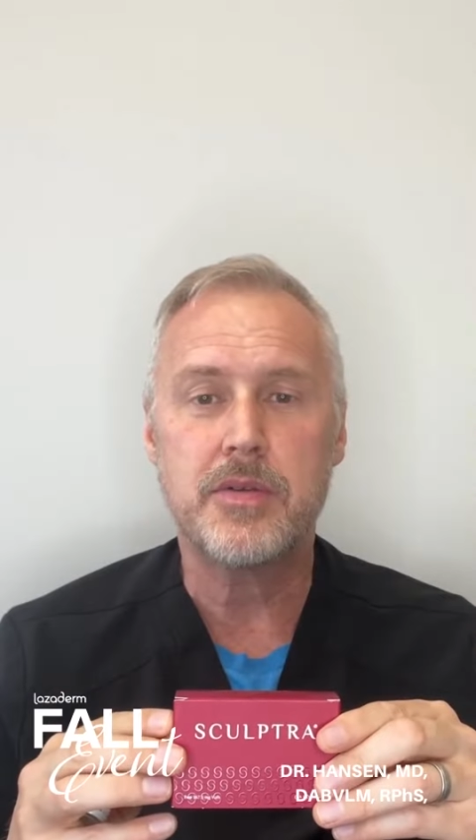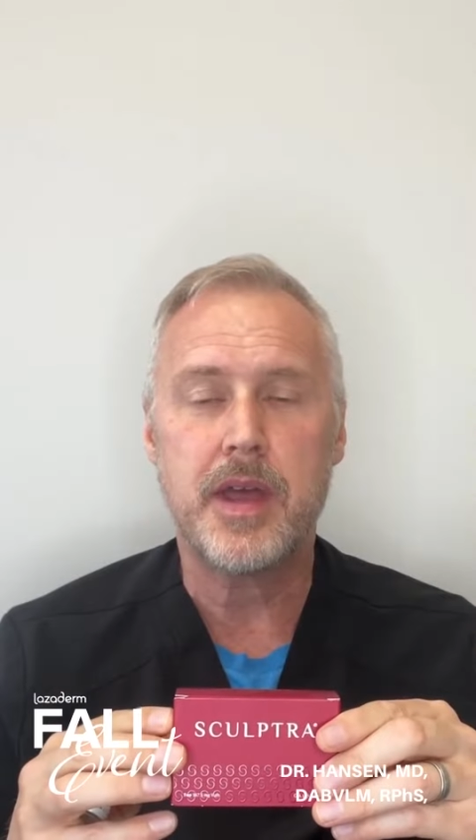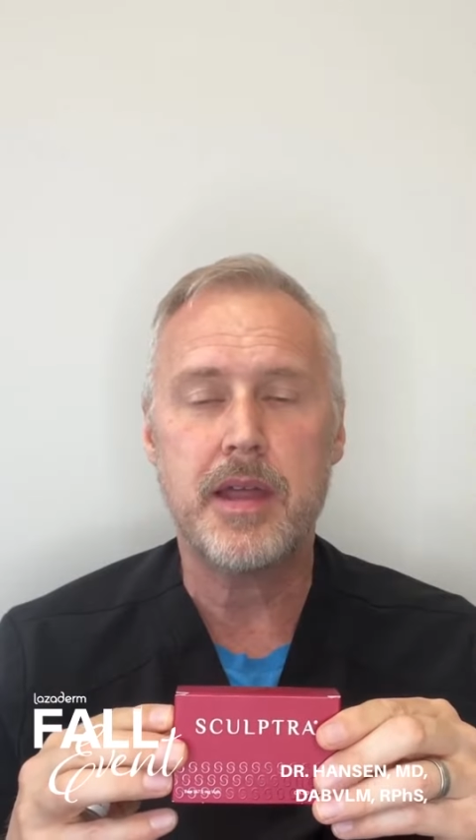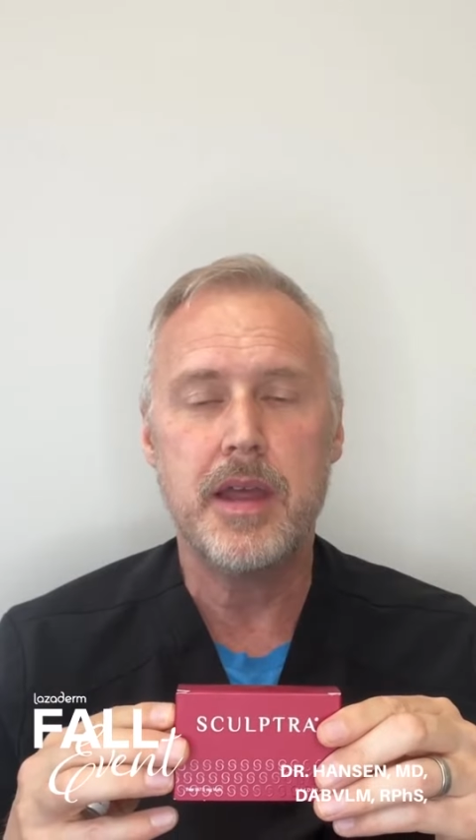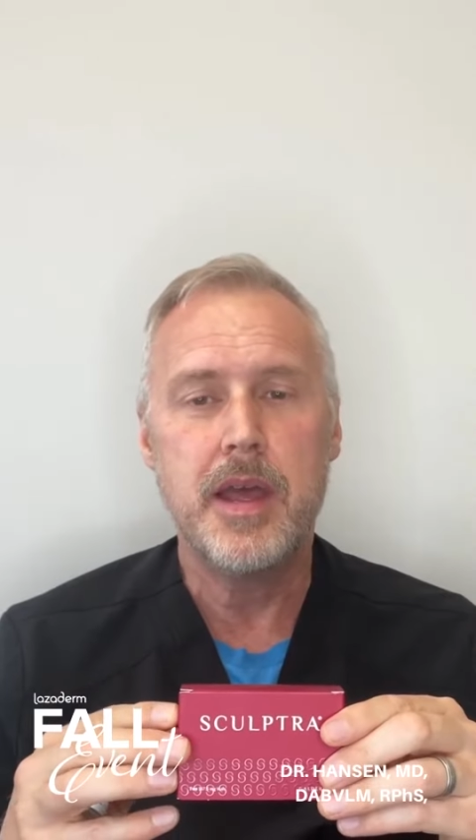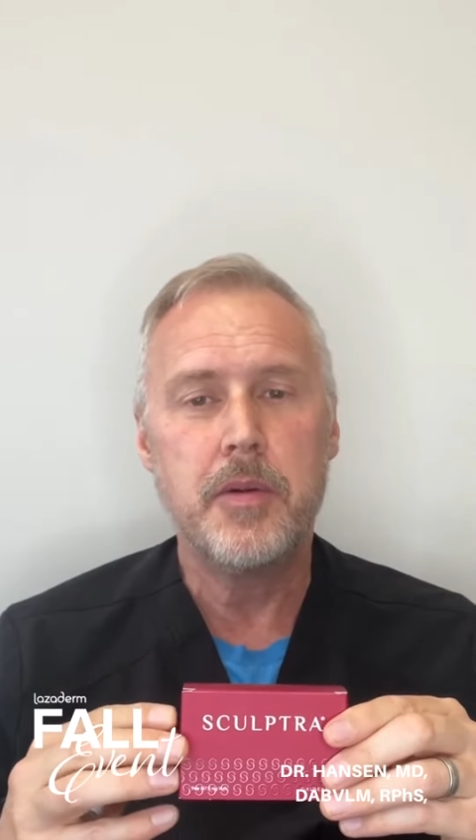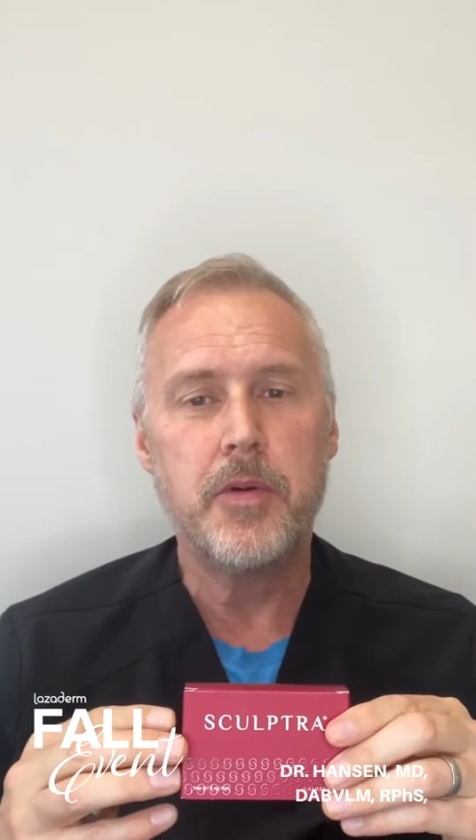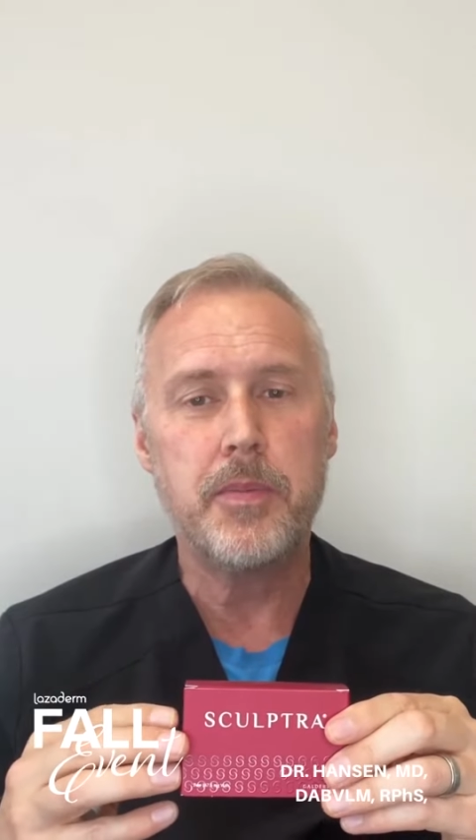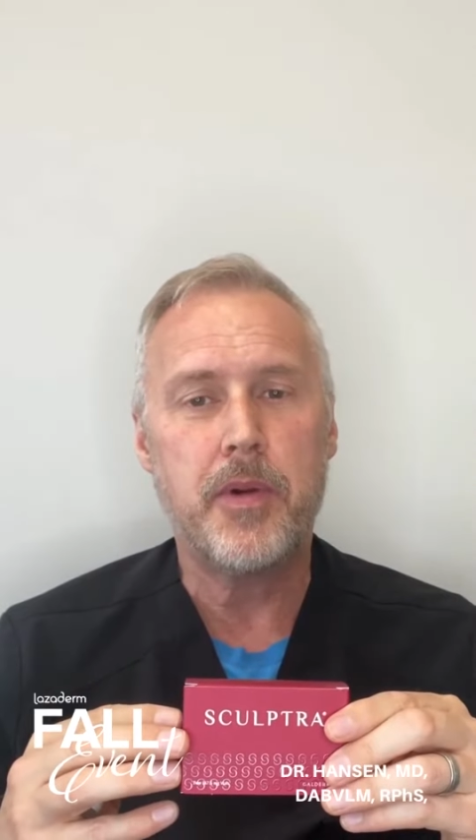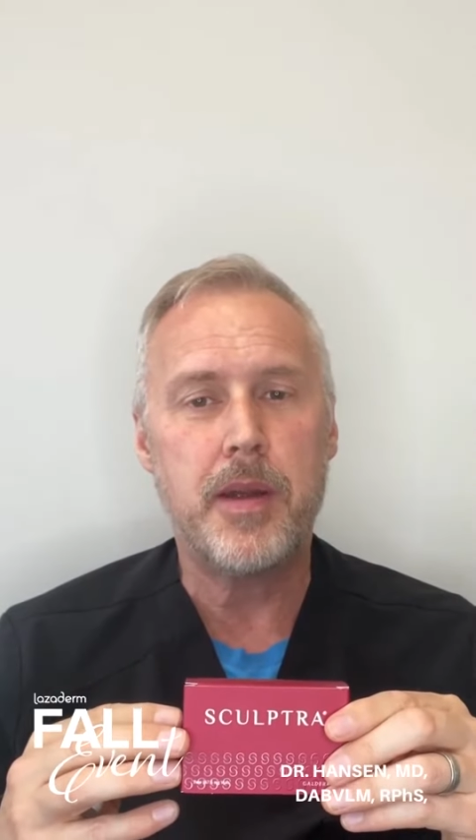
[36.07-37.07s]
that. We
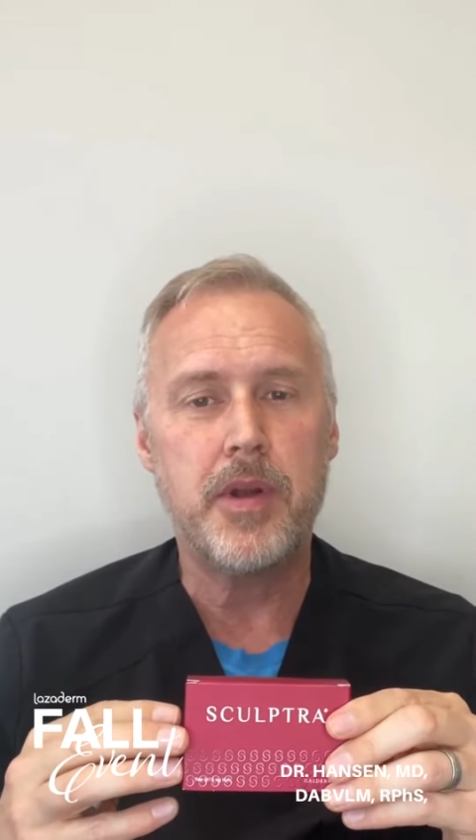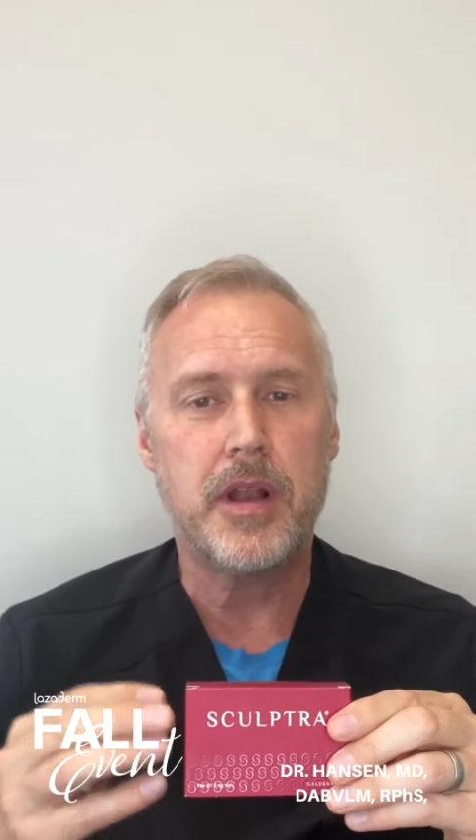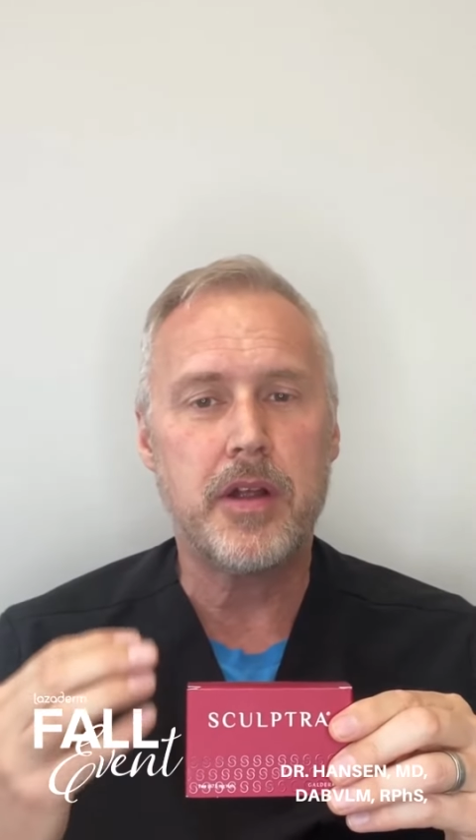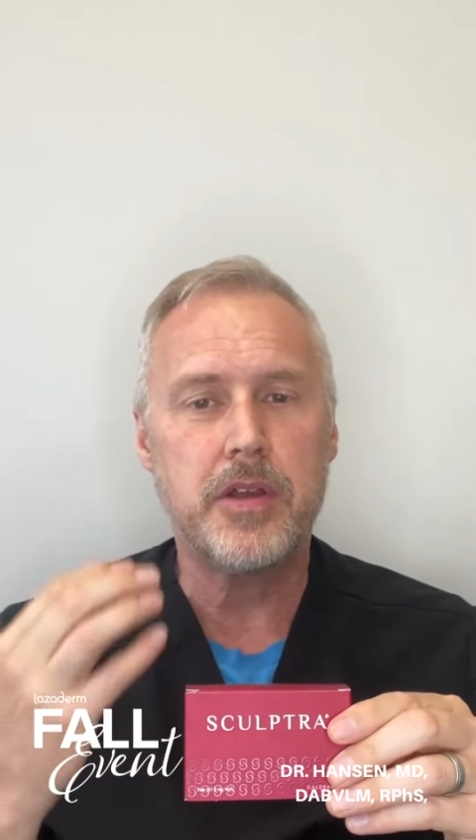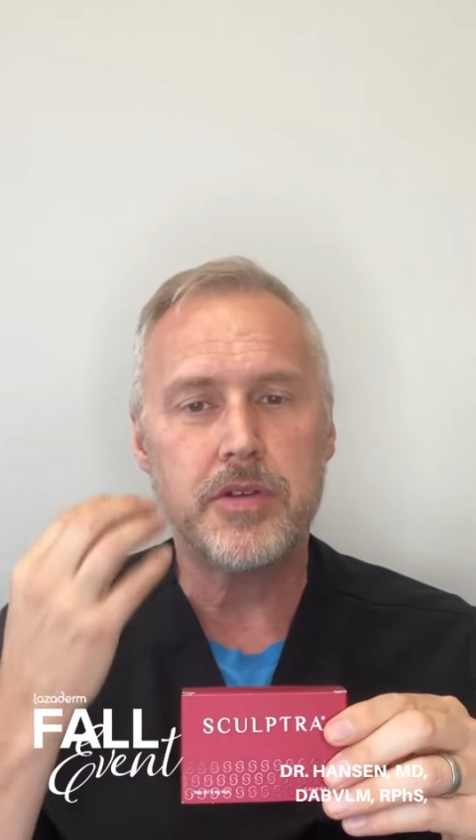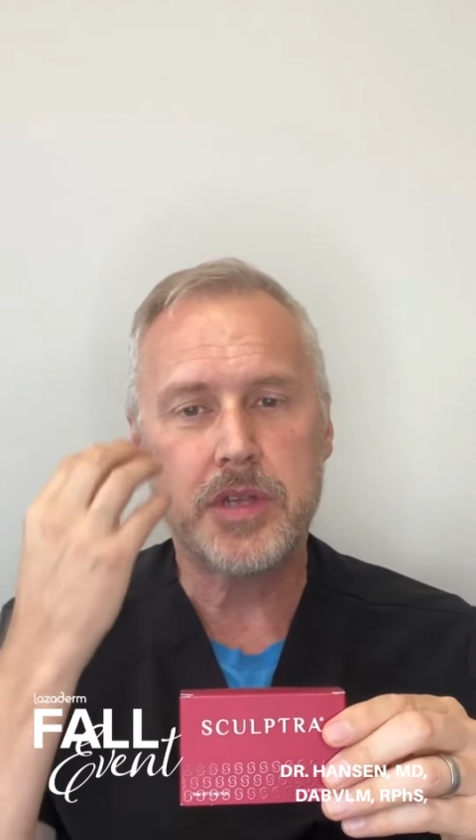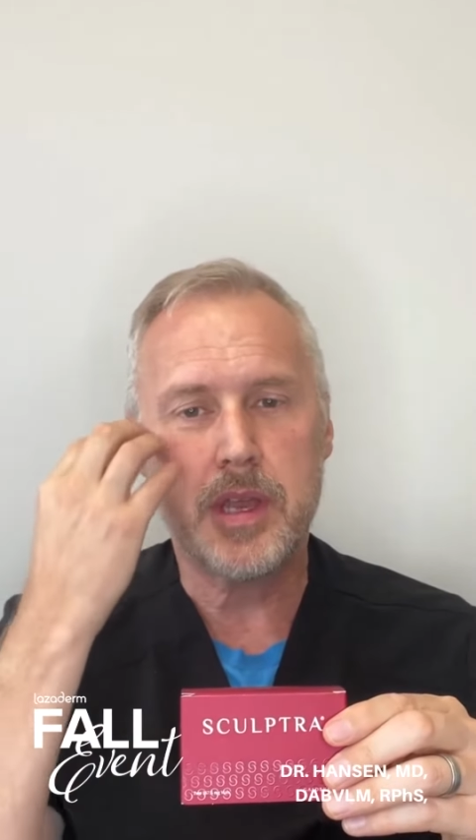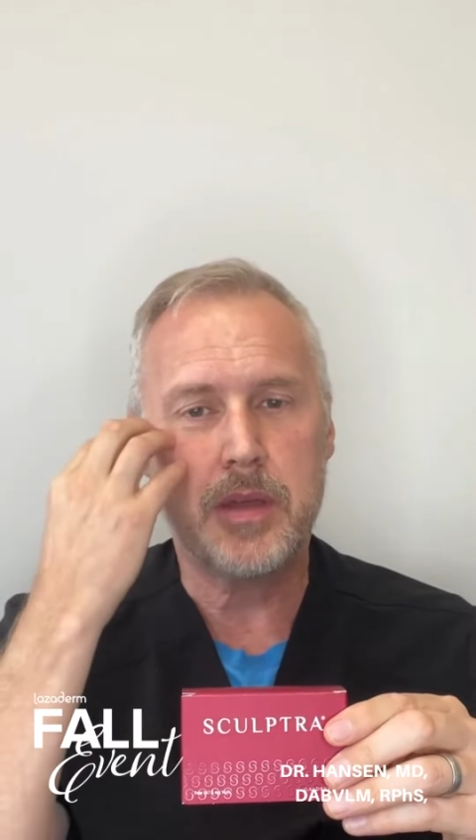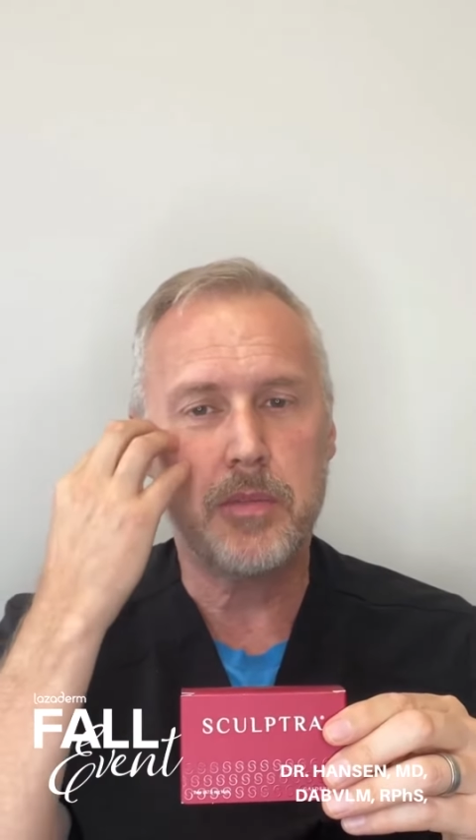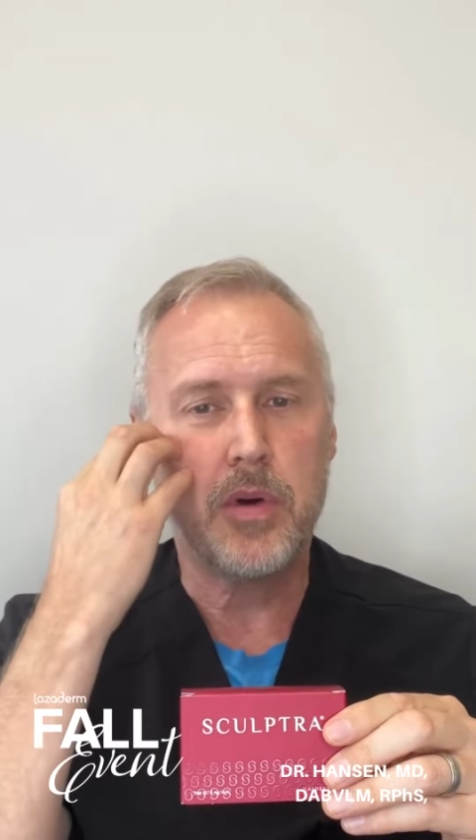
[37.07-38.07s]
primarily are using
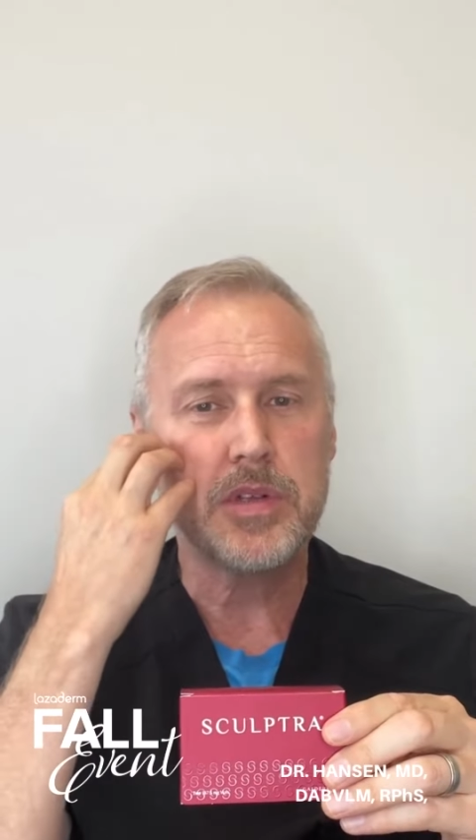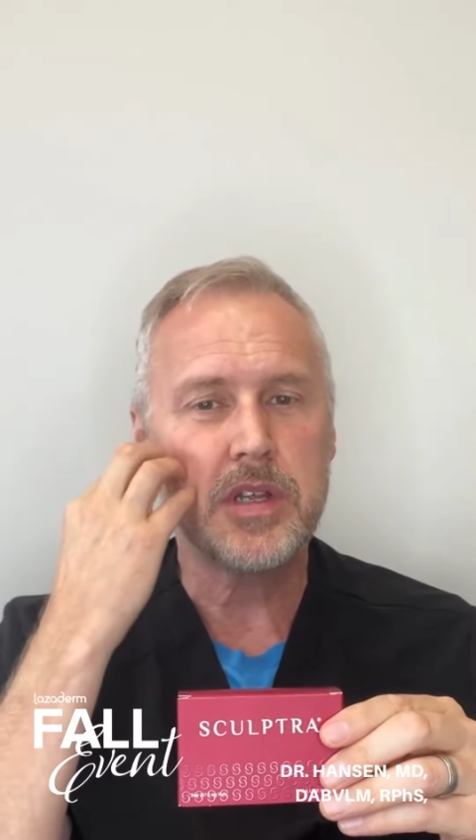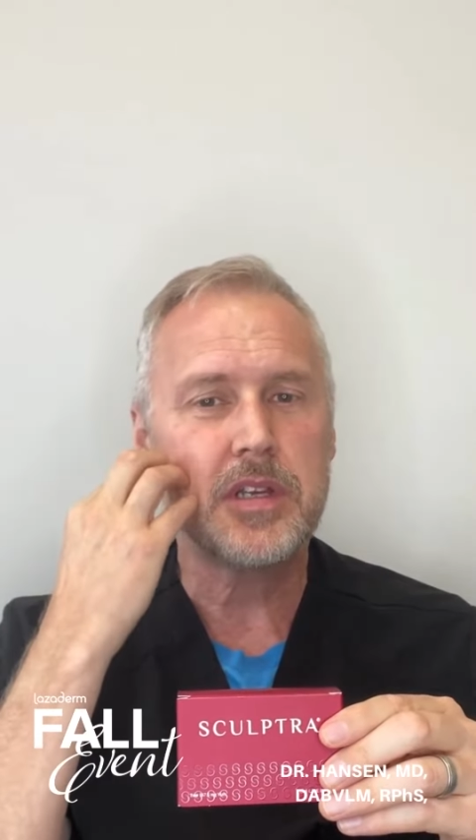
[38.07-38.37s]
it mostly